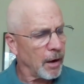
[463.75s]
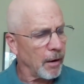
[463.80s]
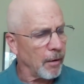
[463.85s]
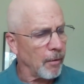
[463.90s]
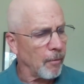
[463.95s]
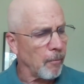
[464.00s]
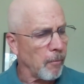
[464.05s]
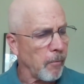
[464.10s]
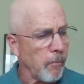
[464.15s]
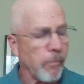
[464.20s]

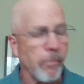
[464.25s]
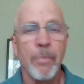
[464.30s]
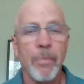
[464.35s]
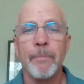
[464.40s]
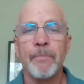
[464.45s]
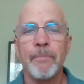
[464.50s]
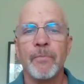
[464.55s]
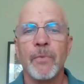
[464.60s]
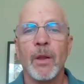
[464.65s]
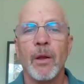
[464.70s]

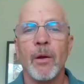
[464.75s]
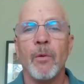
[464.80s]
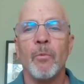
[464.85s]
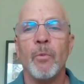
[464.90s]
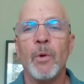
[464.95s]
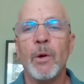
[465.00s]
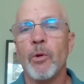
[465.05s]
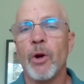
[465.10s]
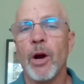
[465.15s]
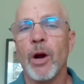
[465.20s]

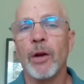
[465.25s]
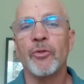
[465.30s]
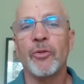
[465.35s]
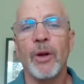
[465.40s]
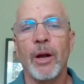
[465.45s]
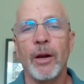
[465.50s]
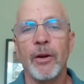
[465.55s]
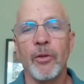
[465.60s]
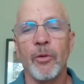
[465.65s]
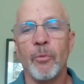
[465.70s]
We were
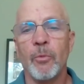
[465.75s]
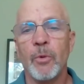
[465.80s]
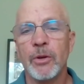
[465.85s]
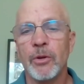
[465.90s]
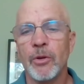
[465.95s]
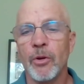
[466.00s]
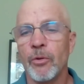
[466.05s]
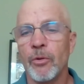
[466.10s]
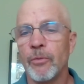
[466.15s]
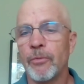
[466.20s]
outside of the
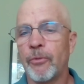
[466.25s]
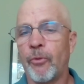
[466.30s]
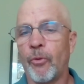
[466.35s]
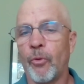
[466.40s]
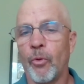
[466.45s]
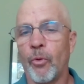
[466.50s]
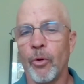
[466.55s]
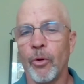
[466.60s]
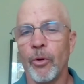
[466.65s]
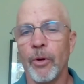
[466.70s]
window
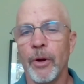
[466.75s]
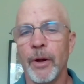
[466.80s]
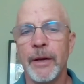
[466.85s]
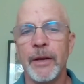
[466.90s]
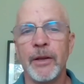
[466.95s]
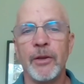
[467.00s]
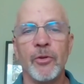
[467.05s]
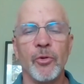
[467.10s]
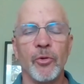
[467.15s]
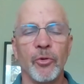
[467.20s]
for
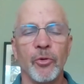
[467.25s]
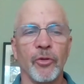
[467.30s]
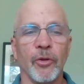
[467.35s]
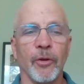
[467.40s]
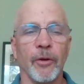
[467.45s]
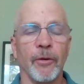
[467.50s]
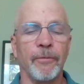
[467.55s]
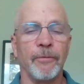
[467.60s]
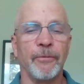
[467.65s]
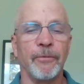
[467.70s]
any
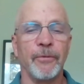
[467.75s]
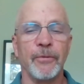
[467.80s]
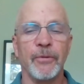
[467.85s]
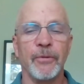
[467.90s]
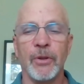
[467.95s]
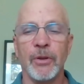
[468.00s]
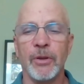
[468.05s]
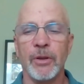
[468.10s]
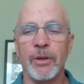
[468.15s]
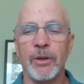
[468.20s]
use of
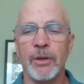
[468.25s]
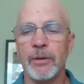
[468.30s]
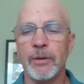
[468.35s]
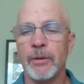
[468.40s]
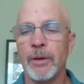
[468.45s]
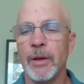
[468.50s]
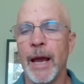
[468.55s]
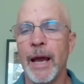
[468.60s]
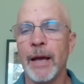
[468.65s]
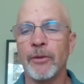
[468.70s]

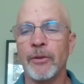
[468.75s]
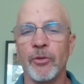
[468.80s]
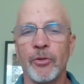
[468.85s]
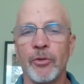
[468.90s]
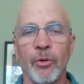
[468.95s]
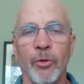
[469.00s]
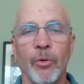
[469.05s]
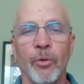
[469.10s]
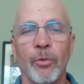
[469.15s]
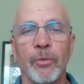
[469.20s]
the
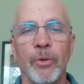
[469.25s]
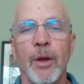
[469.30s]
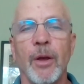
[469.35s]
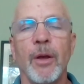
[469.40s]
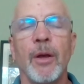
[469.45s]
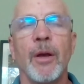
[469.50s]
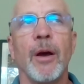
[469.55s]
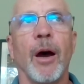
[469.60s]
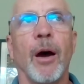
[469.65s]
antidote,